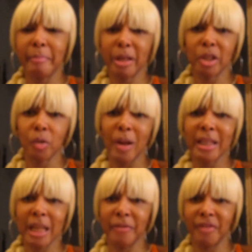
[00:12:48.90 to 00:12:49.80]
in the benches and
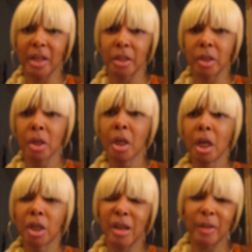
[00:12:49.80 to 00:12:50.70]
wait until they finish.
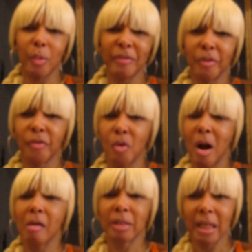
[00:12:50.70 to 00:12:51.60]
Because you have to wait for four
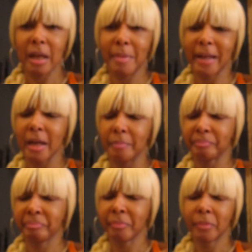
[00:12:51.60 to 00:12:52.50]
hours and then come back up.
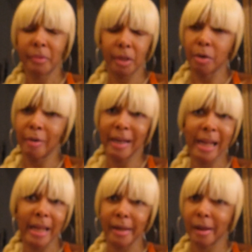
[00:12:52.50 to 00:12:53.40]
You know,
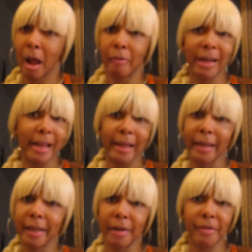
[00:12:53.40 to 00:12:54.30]
they I already
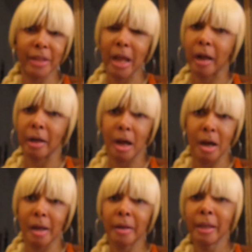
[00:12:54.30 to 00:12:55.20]
hid everything I could
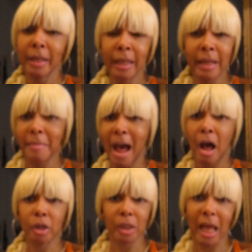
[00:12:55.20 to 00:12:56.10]
hide in my
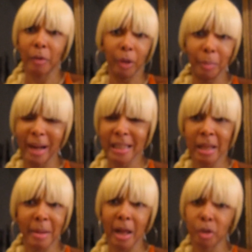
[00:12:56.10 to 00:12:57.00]
house because I didn't want nobody
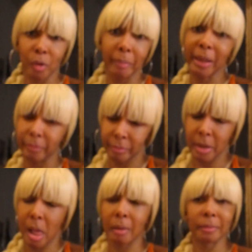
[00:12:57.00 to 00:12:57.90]
inside my house without I'm here. You
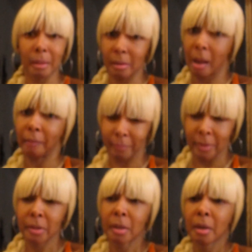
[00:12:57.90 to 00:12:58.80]

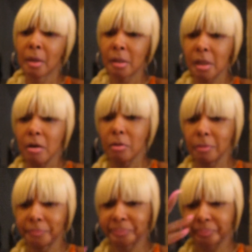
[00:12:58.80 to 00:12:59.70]
know. So,